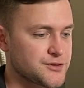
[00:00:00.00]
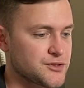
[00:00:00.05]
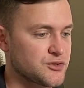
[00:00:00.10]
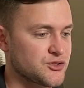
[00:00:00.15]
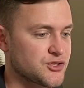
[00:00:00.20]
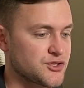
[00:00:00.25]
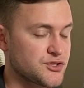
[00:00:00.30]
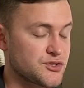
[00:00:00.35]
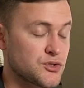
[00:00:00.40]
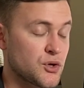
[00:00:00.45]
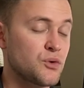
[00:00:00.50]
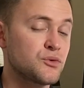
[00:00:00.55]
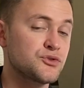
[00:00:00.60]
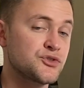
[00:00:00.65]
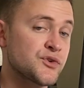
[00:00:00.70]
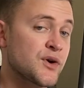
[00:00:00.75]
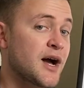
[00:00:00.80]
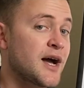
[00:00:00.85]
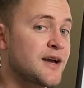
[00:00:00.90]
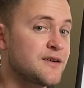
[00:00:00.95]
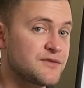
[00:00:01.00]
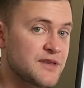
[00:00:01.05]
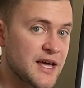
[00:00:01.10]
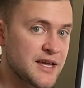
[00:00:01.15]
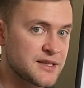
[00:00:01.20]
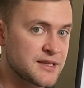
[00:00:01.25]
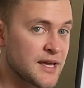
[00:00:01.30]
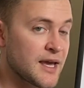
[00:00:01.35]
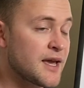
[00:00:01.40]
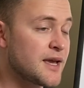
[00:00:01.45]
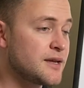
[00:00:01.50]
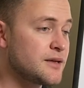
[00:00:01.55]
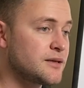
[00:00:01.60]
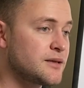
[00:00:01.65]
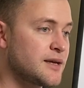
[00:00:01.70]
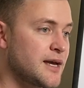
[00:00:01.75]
So just don't drive that day.